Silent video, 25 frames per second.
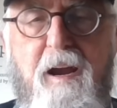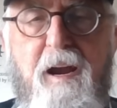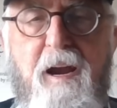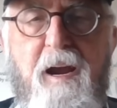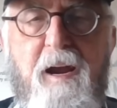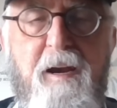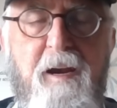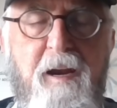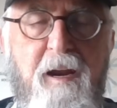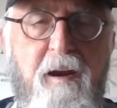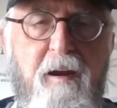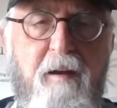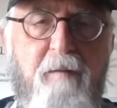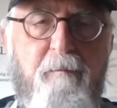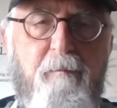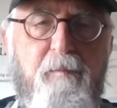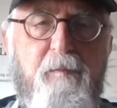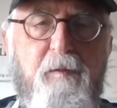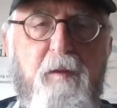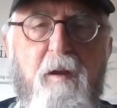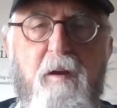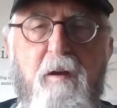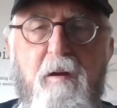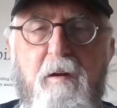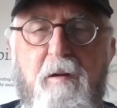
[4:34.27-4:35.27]
And then
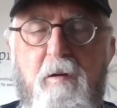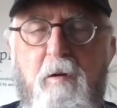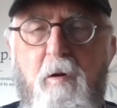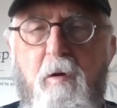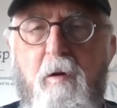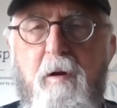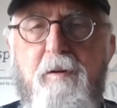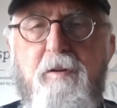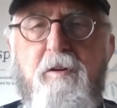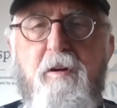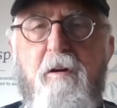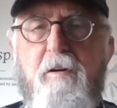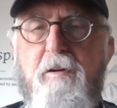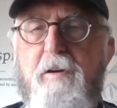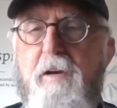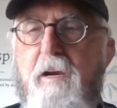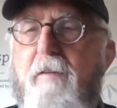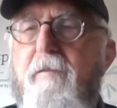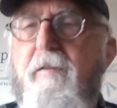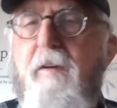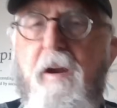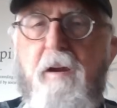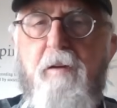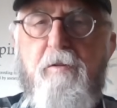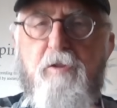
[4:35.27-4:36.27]
Gloria starts
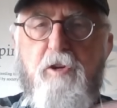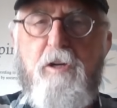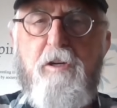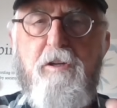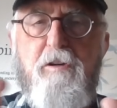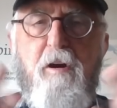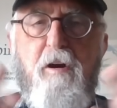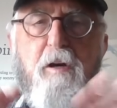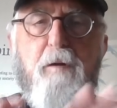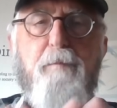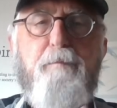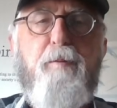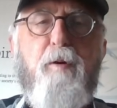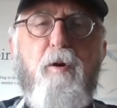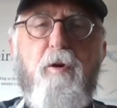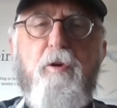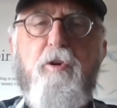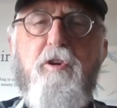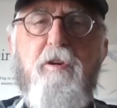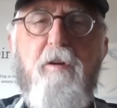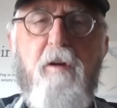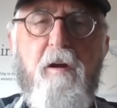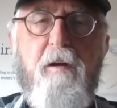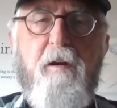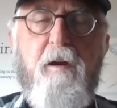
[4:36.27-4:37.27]
leaving, and she starts
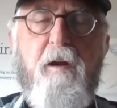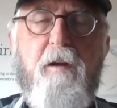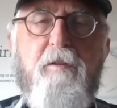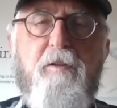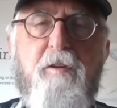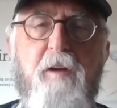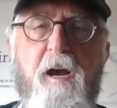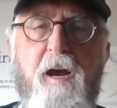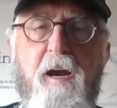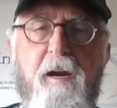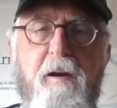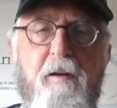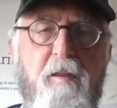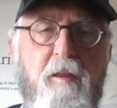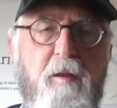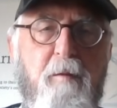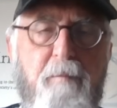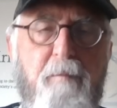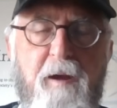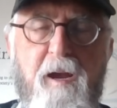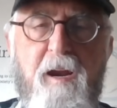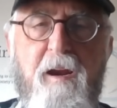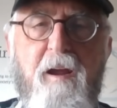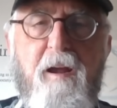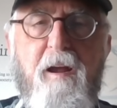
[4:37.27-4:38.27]
pushing on the side of the
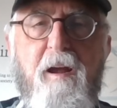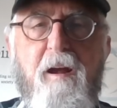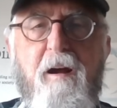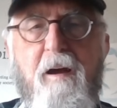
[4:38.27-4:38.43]
bed.